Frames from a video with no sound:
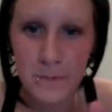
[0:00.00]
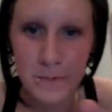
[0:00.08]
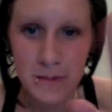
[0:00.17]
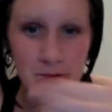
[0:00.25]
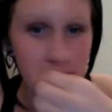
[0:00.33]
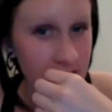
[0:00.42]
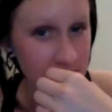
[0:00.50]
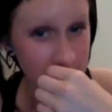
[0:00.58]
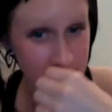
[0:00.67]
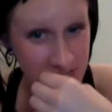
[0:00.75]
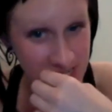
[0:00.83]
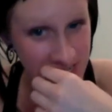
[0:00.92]
in fact, I'm
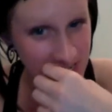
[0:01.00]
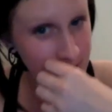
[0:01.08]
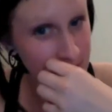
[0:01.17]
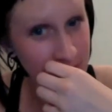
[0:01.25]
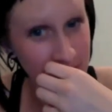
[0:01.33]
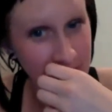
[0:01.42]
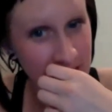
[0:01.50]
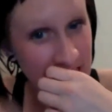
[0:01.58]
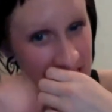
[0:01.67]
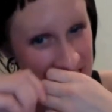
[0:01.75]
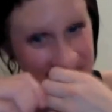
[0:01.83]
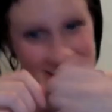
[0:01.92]
going to take them out
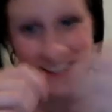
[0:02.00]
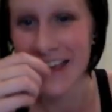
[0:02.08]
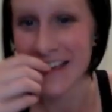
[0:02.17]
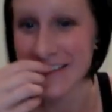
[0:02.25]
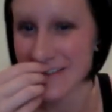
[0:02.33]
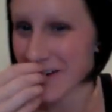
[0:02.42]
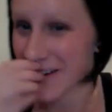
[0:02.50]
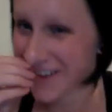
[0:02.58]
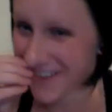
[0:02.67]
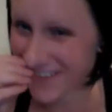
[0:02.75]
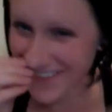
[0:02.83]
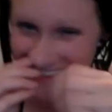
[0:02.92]
because I can't talk
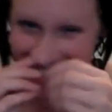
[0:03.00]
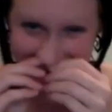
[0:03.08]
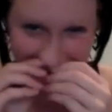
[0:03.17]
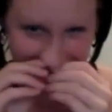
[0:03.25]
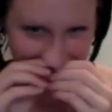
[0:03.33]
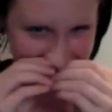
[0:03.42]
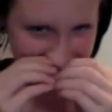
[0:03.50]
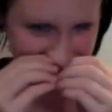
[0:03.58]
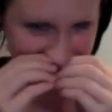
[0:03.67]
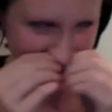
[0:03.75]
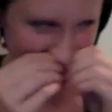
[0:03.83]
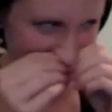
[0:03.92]
about this very
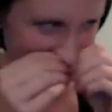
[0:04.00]
easily.